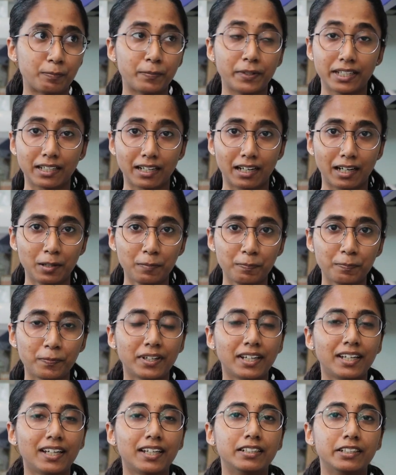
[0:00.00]
pick
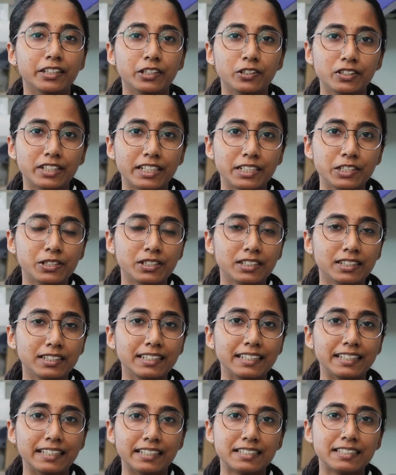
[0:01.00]
up,
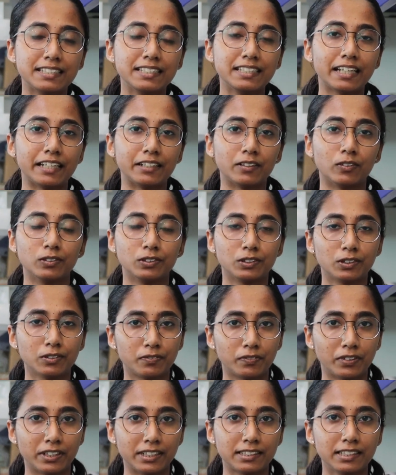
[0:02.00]
denudation, ICSI, and also
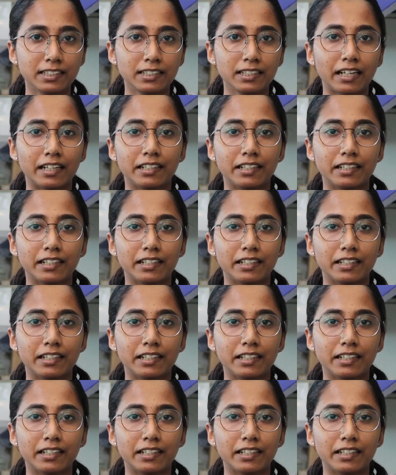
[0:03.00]
freezing,